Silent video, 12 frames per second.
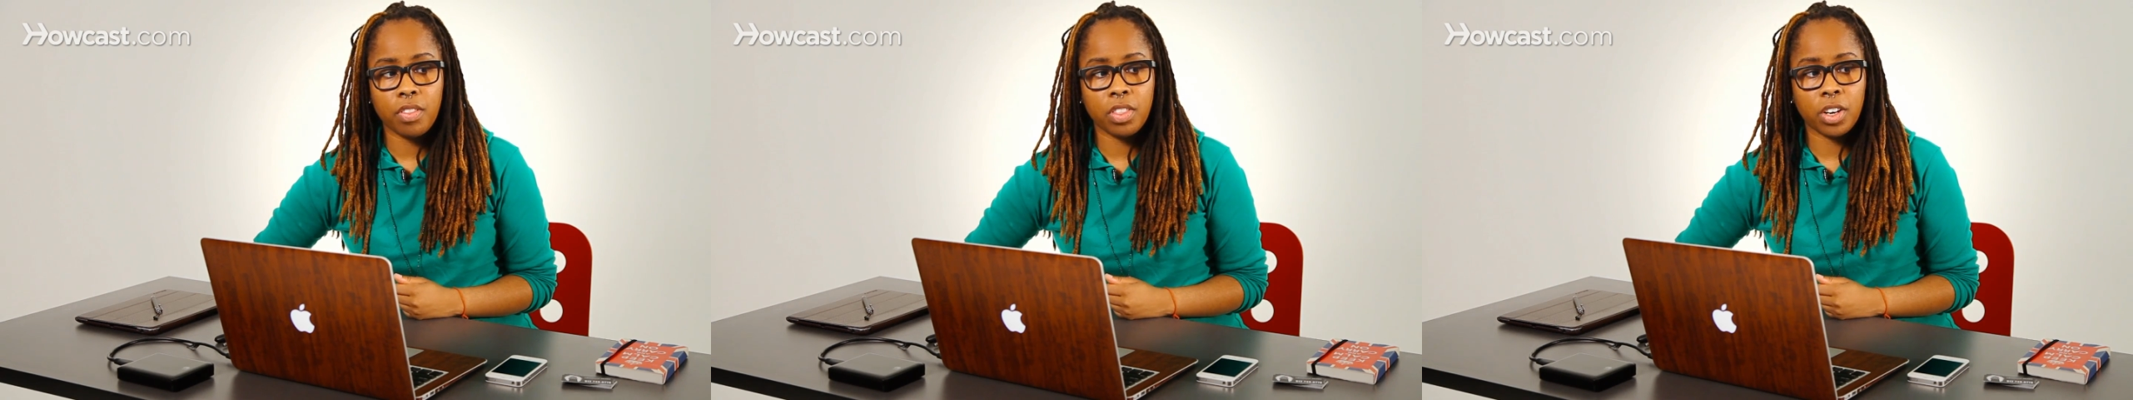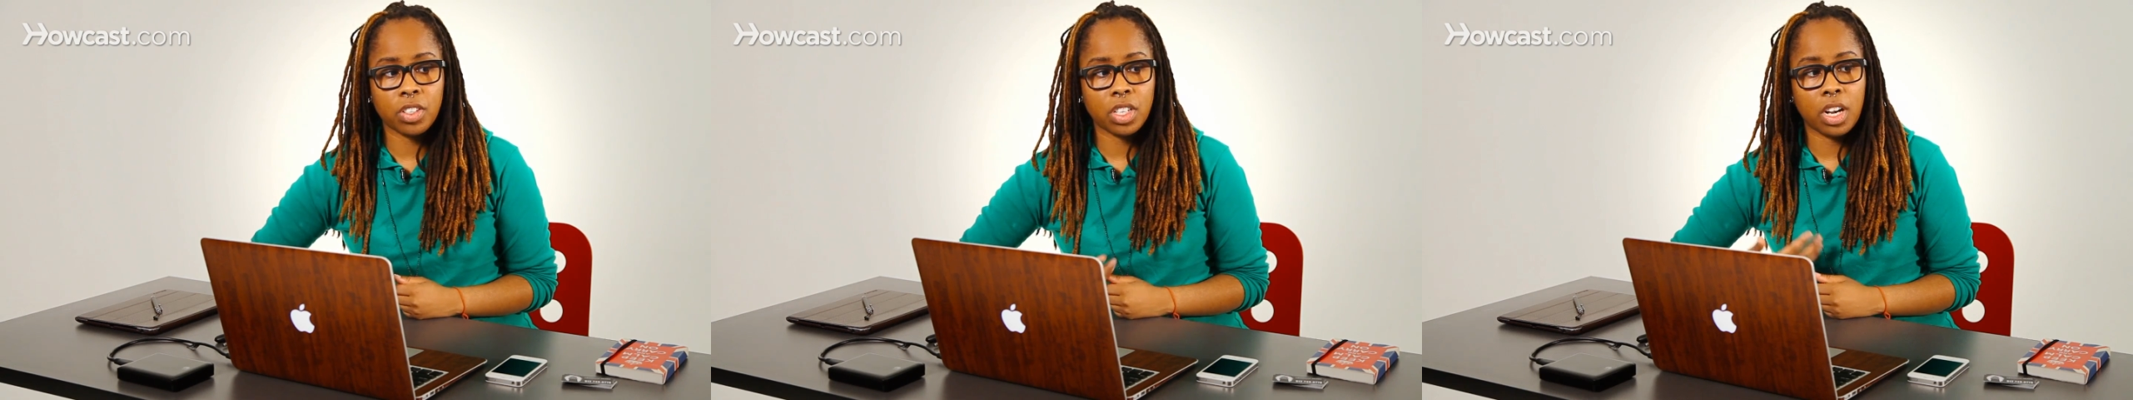
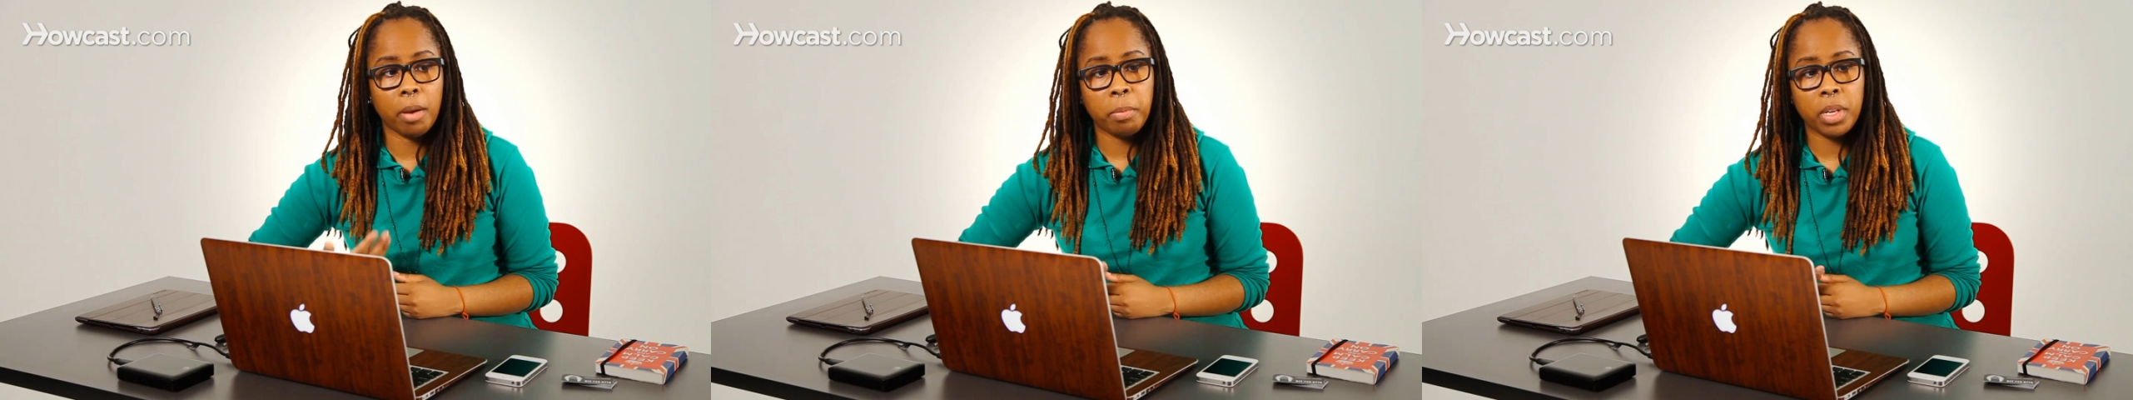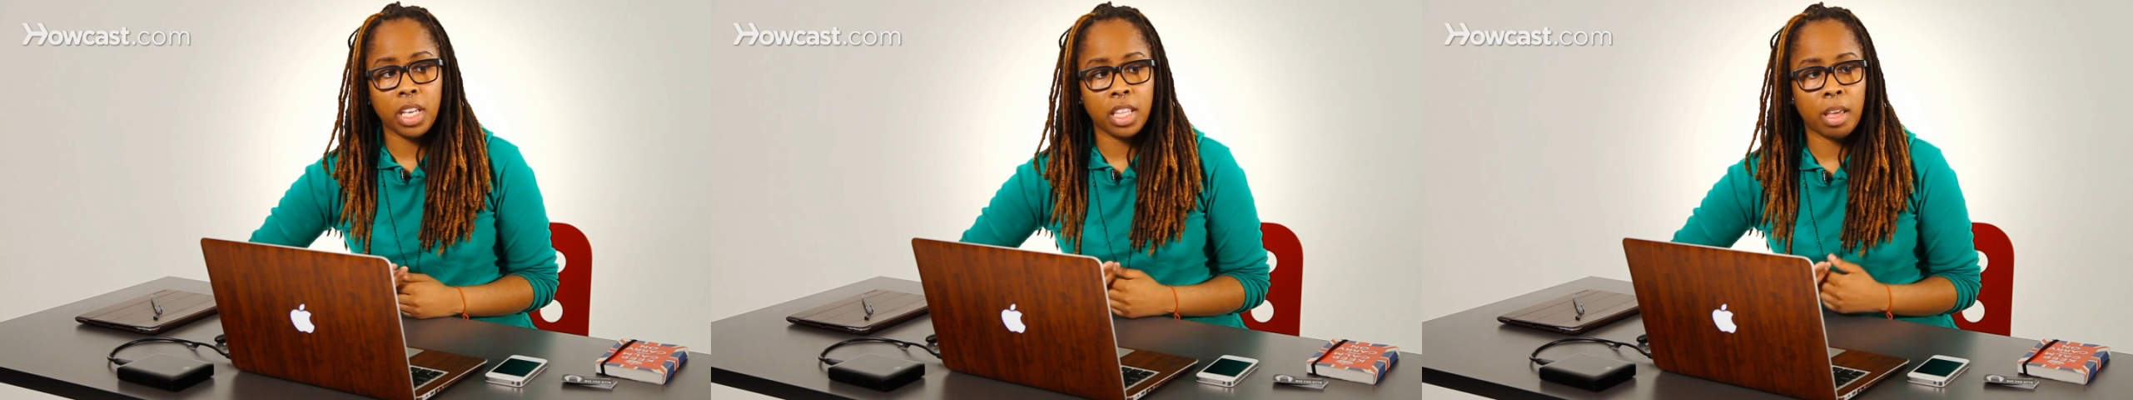there's a
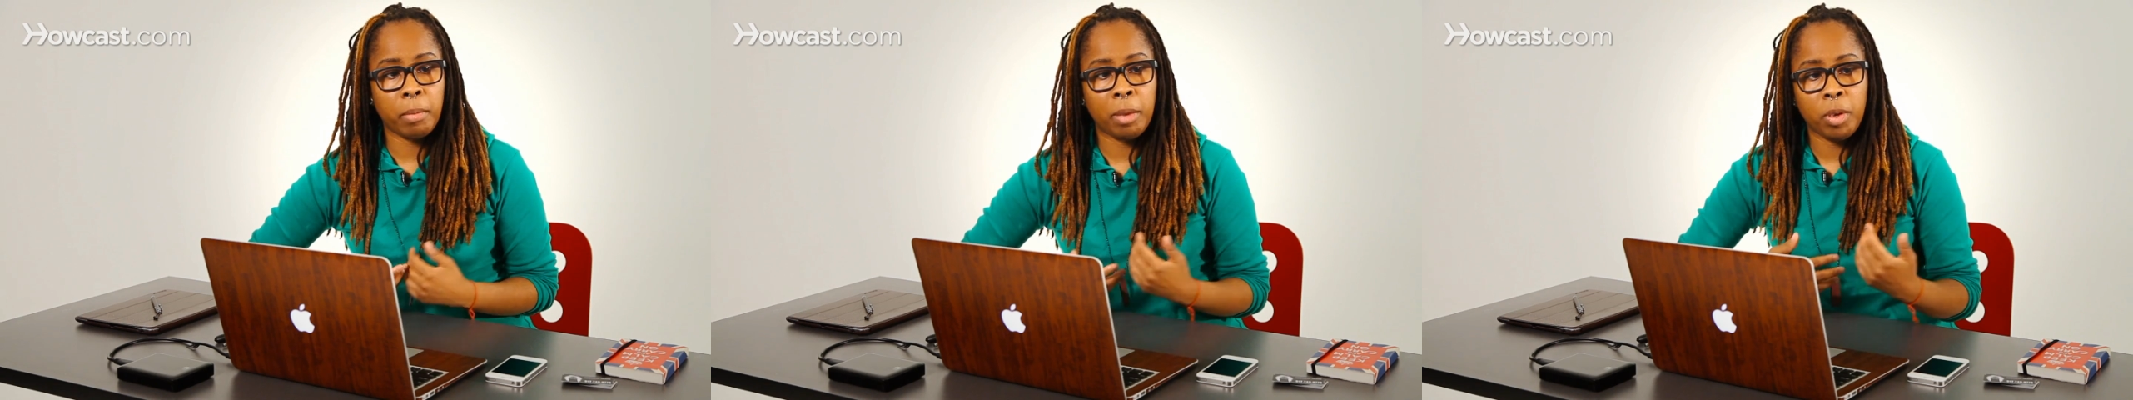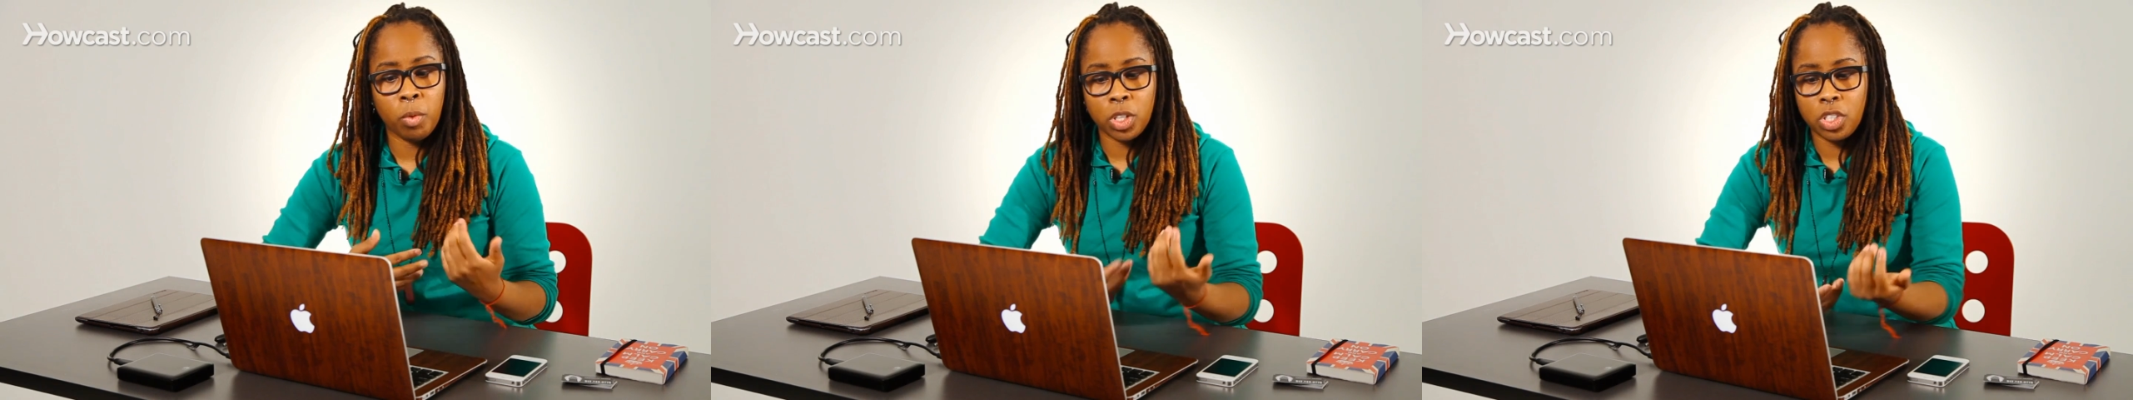company that
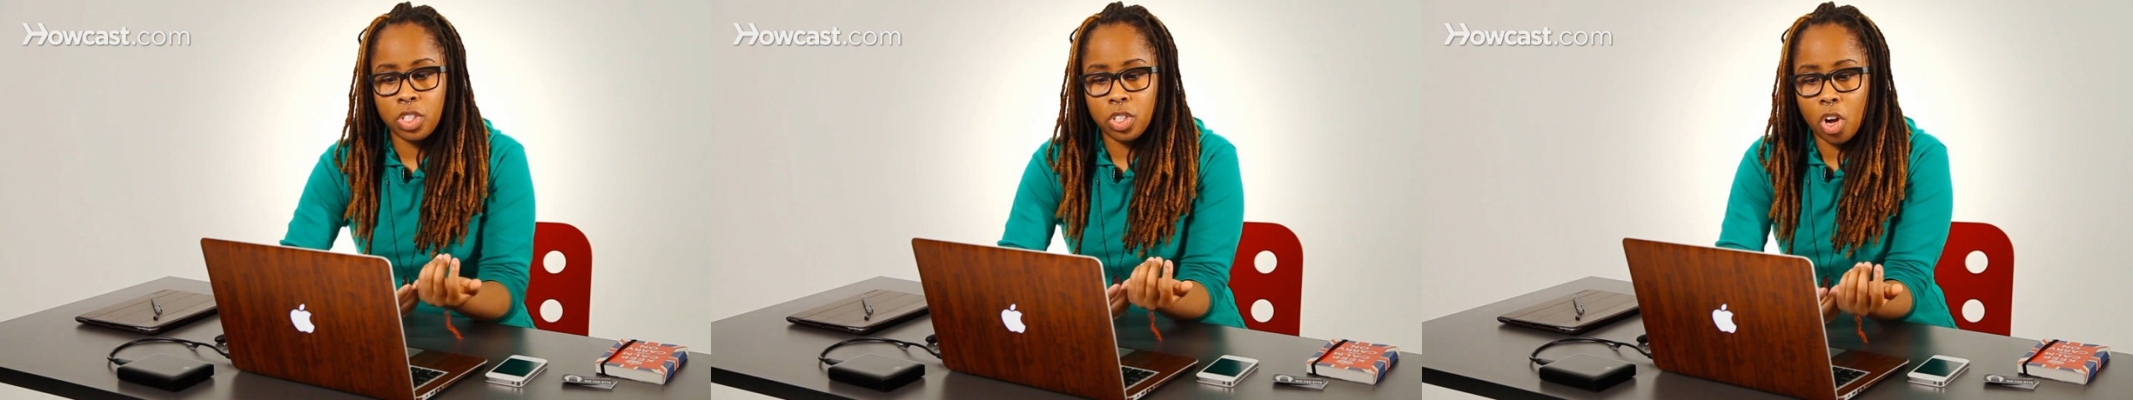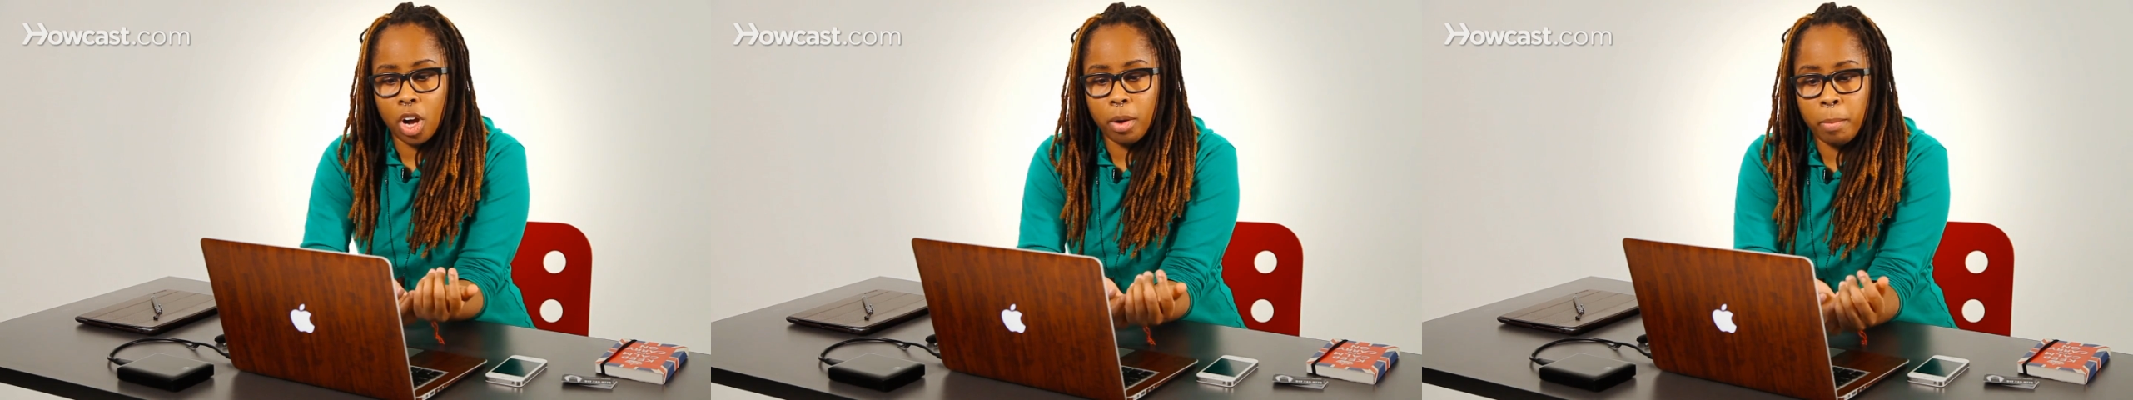maybe wants to
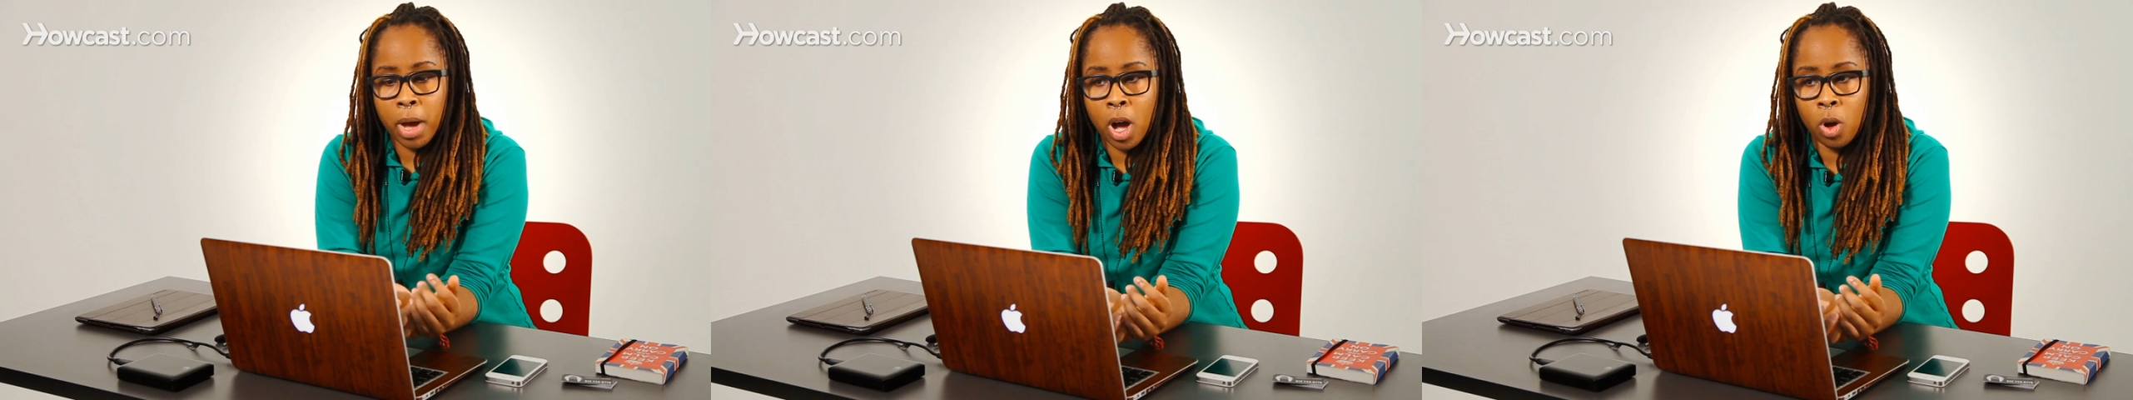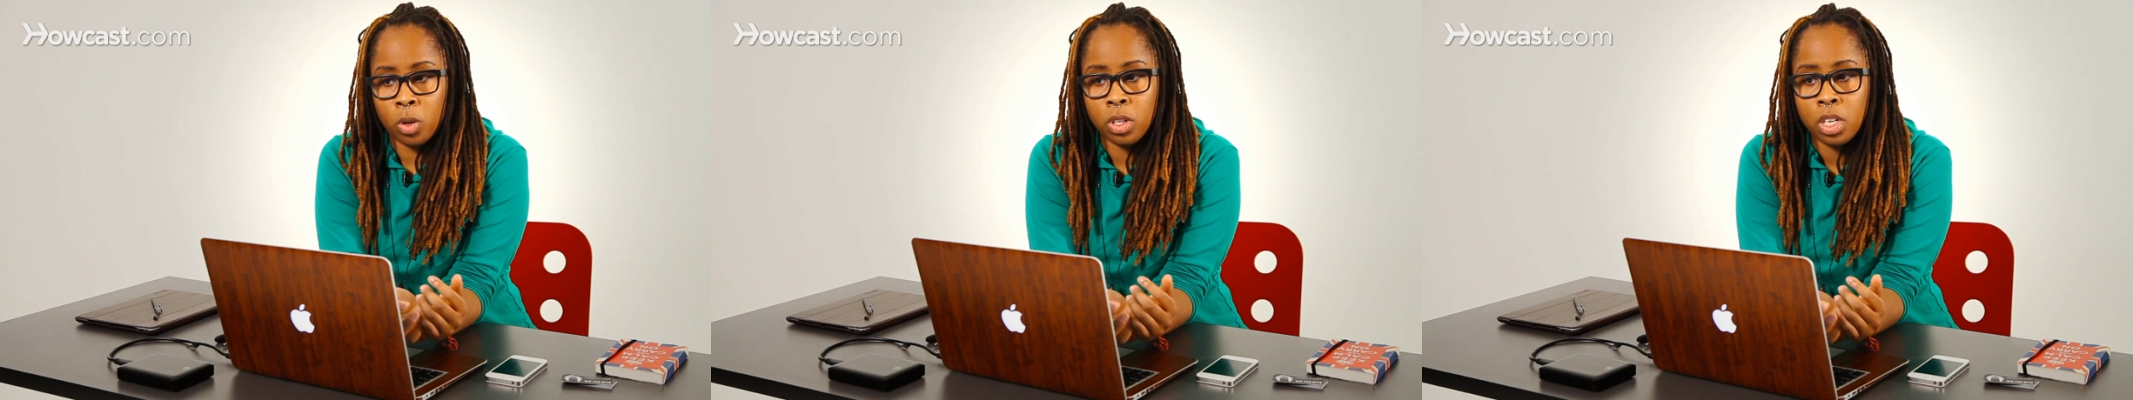talk
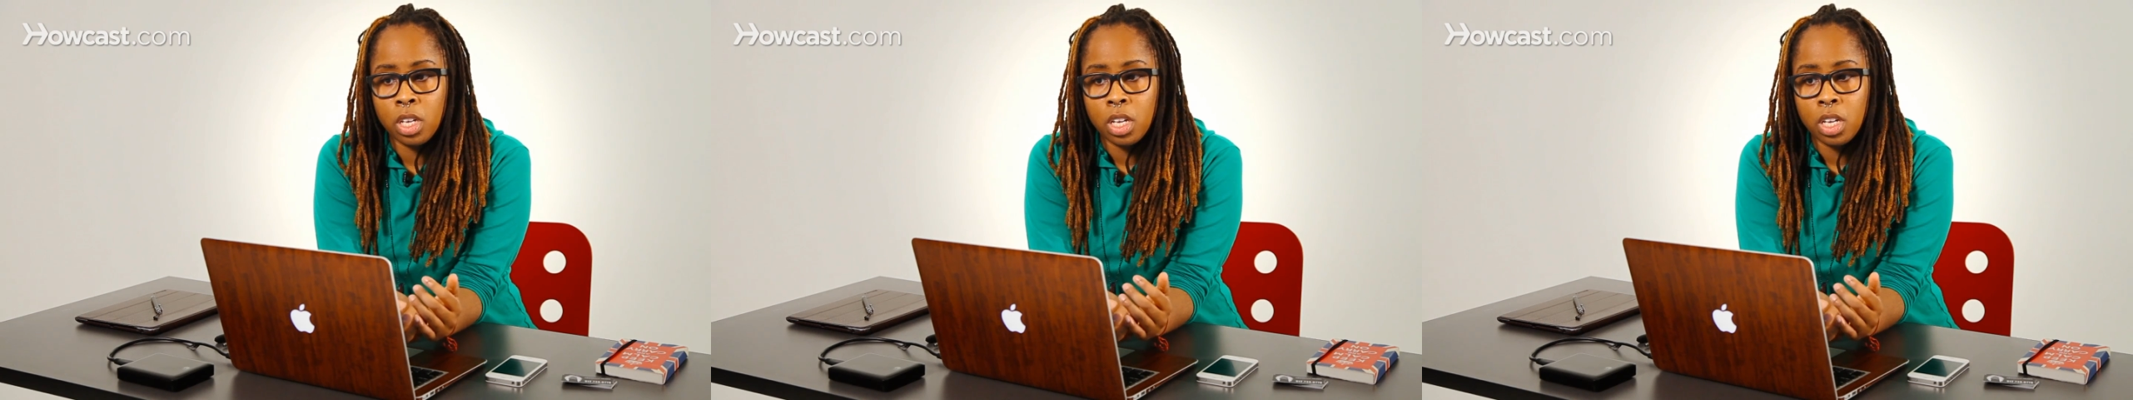about,